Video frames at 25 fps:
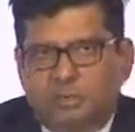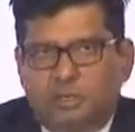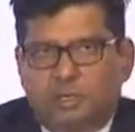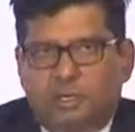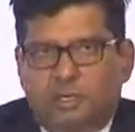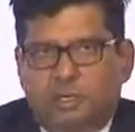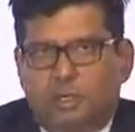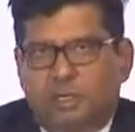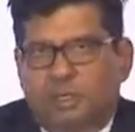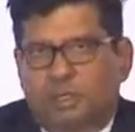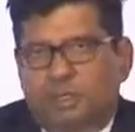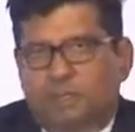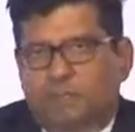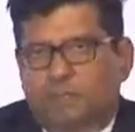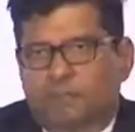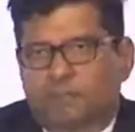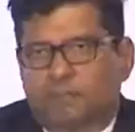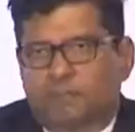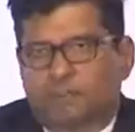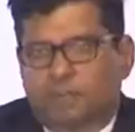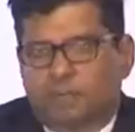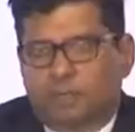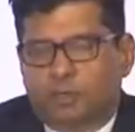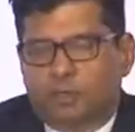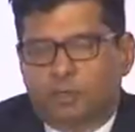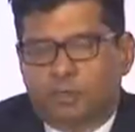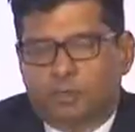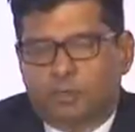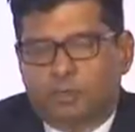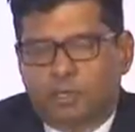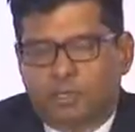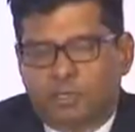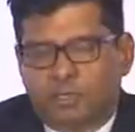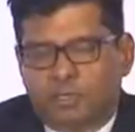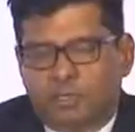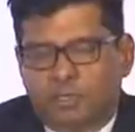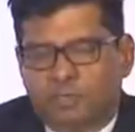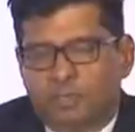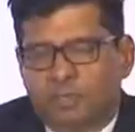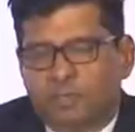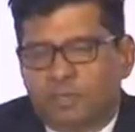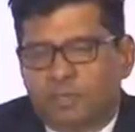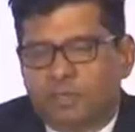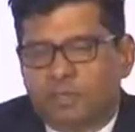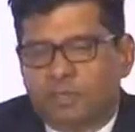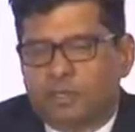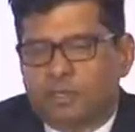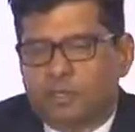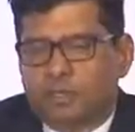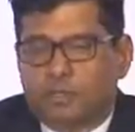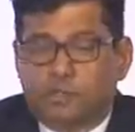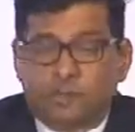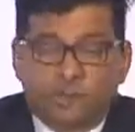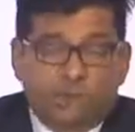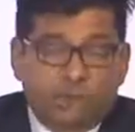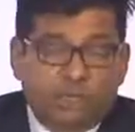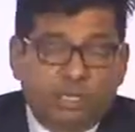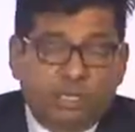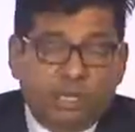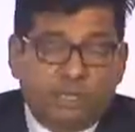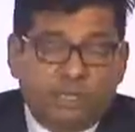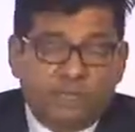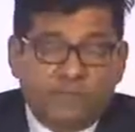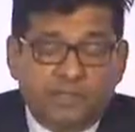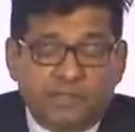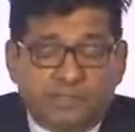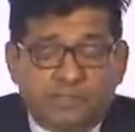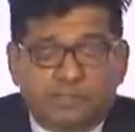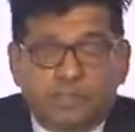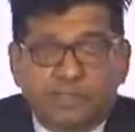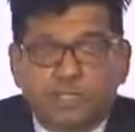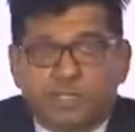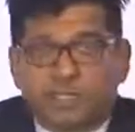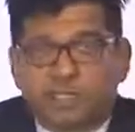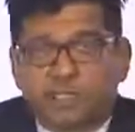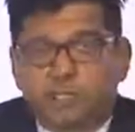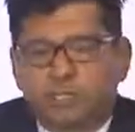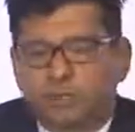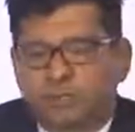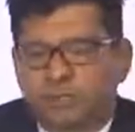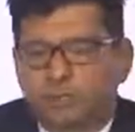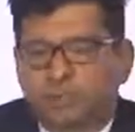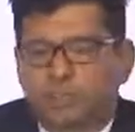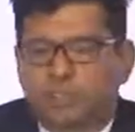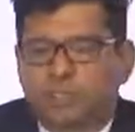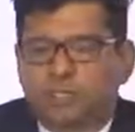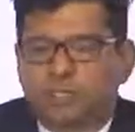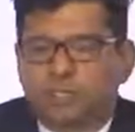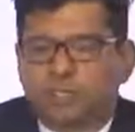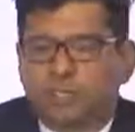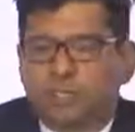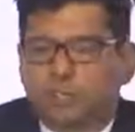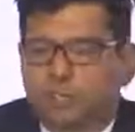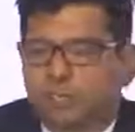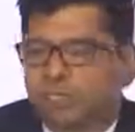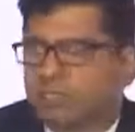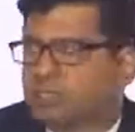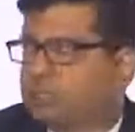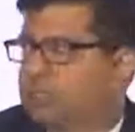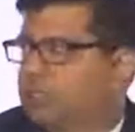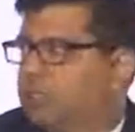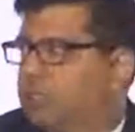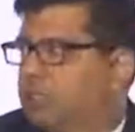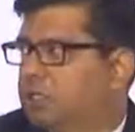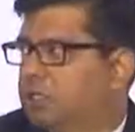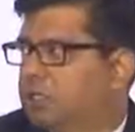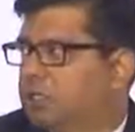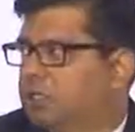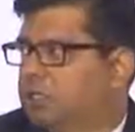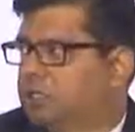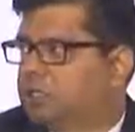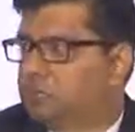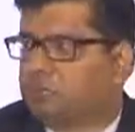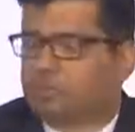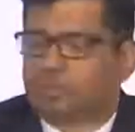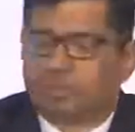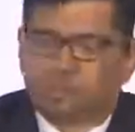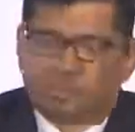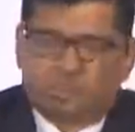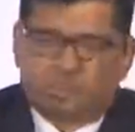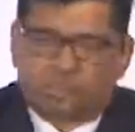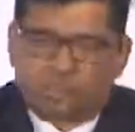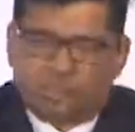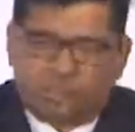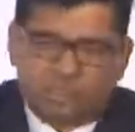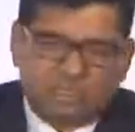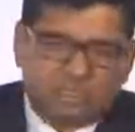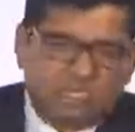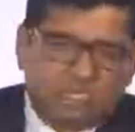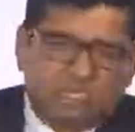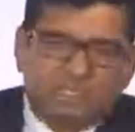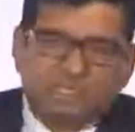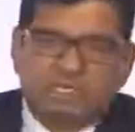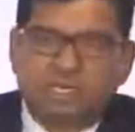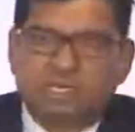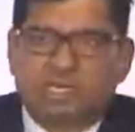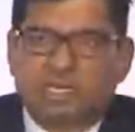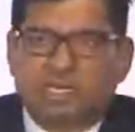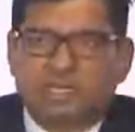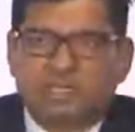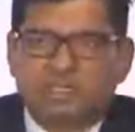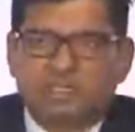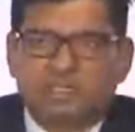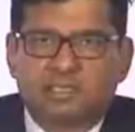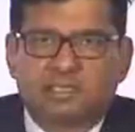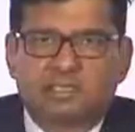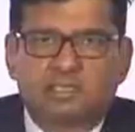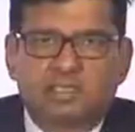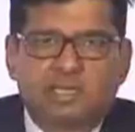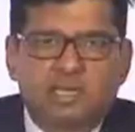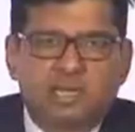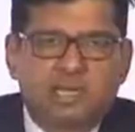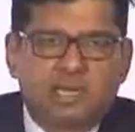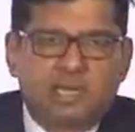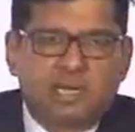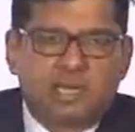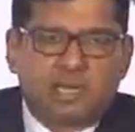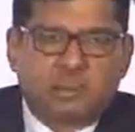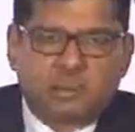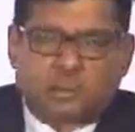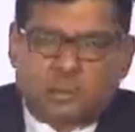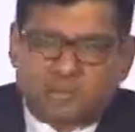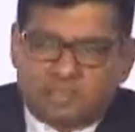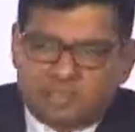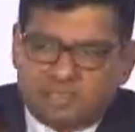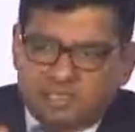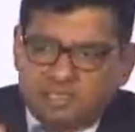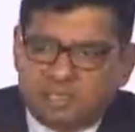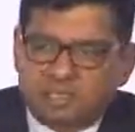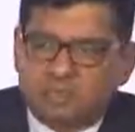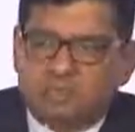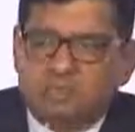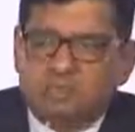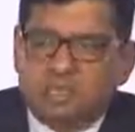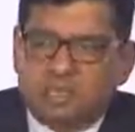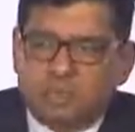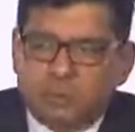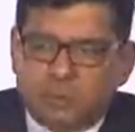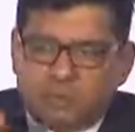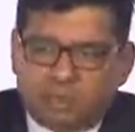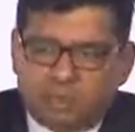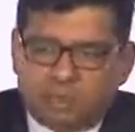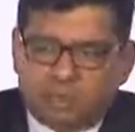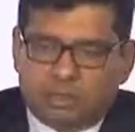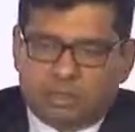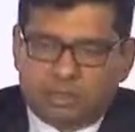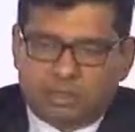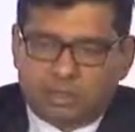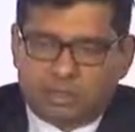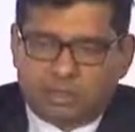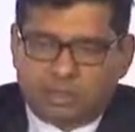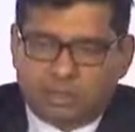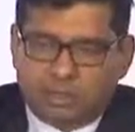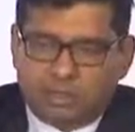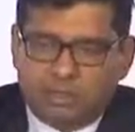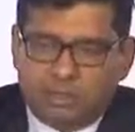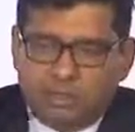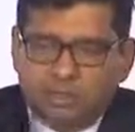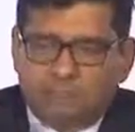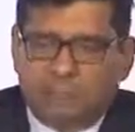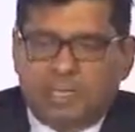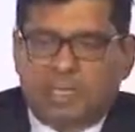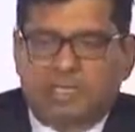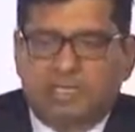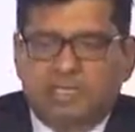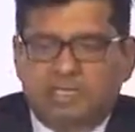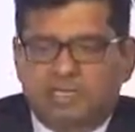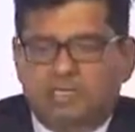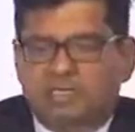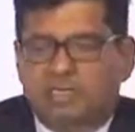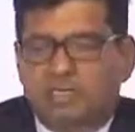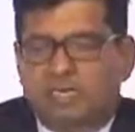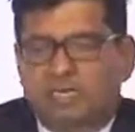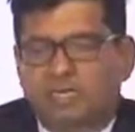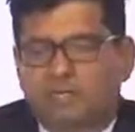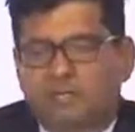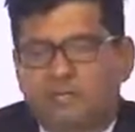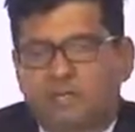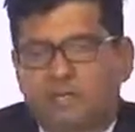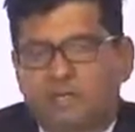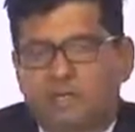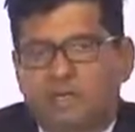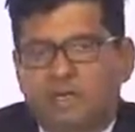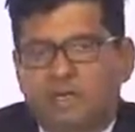the domain, you don't have the ability to go and converse with that customer across asset classes. What does it mean? What impact does it have?